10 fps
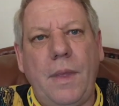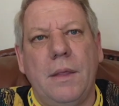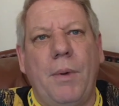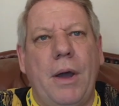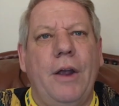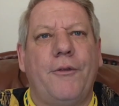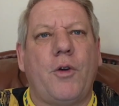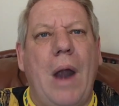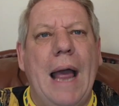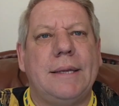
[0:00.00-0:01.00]
The body of
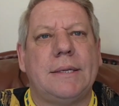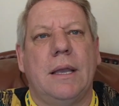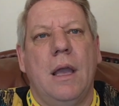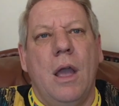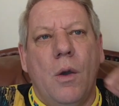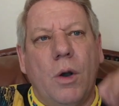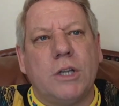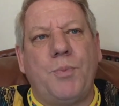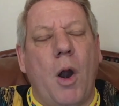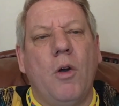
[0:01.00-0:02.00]
Christ
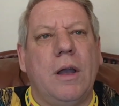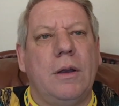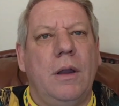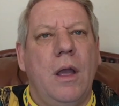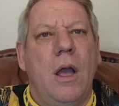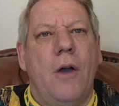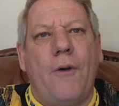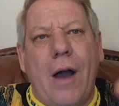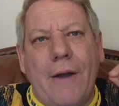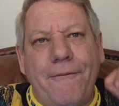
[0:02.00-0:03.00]
was broken
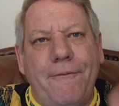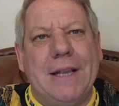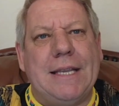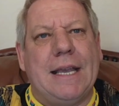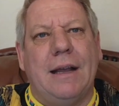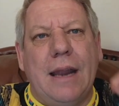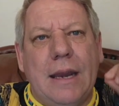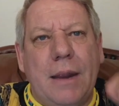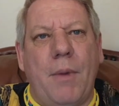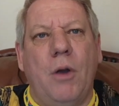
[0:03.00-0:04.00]
for our physical
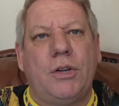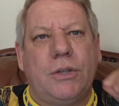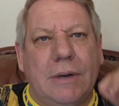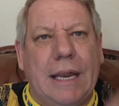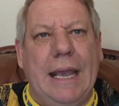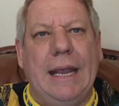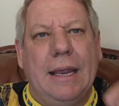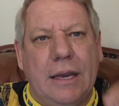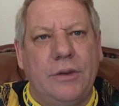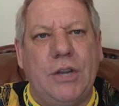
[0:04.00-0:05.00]
and emotional
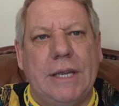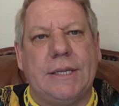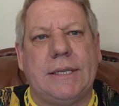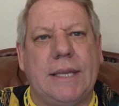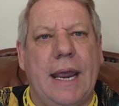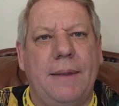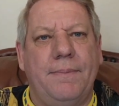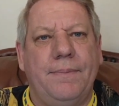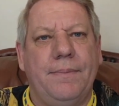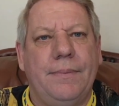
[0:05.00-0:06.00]
healing in Jesus' name.